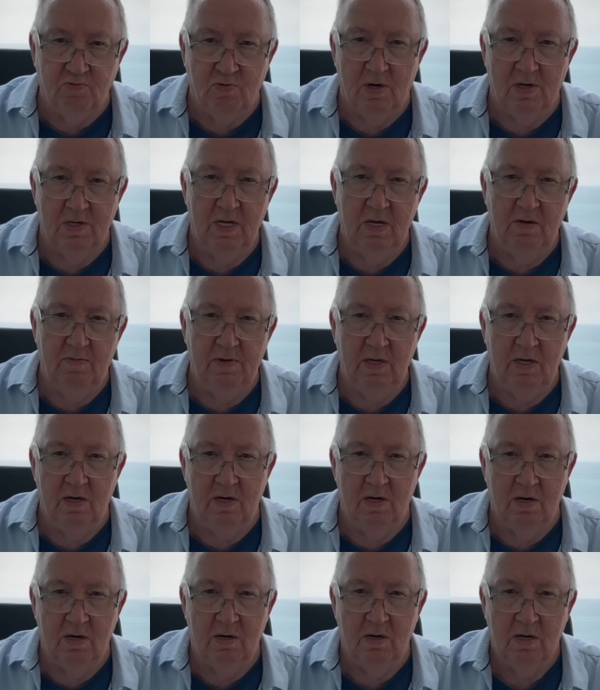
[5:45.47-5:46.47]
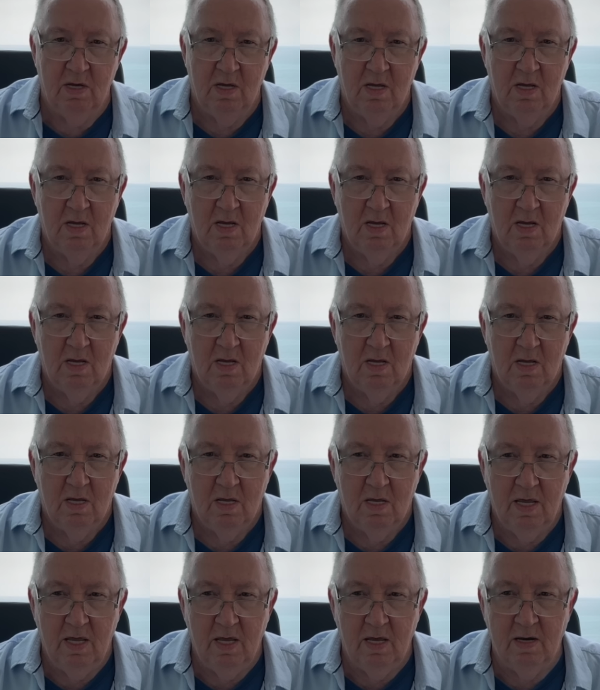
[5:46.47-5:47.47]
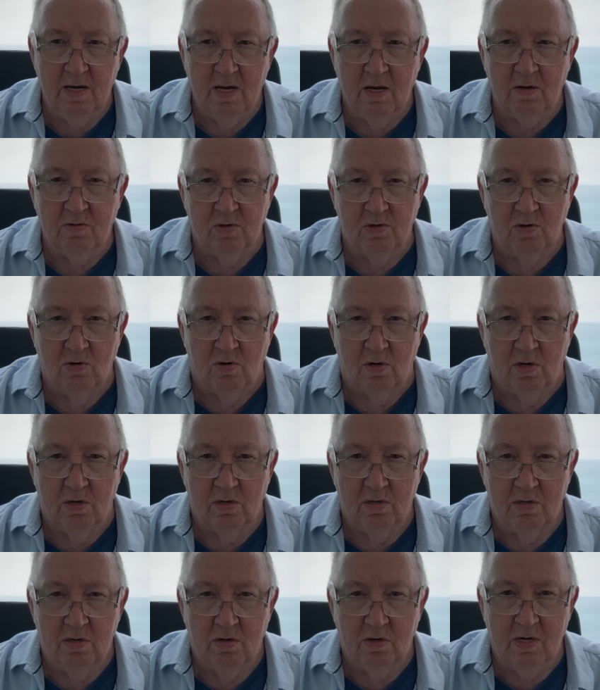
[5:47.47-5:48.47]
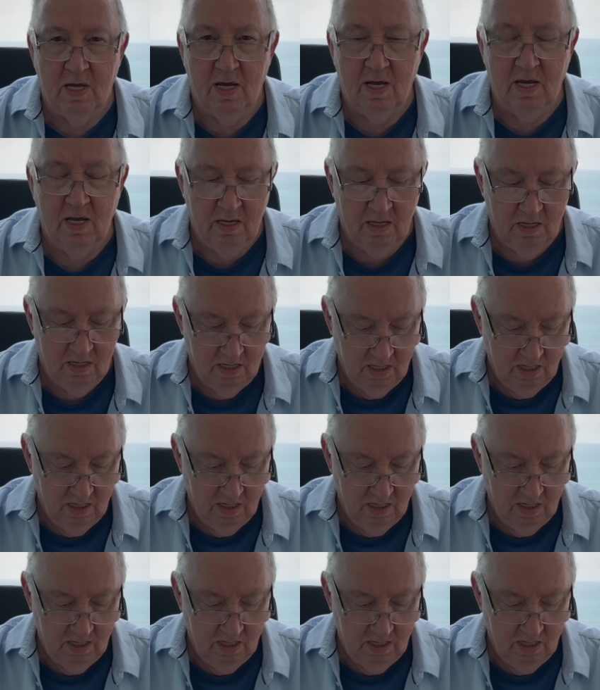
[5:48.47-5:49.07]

while living here in Ecuador, okay?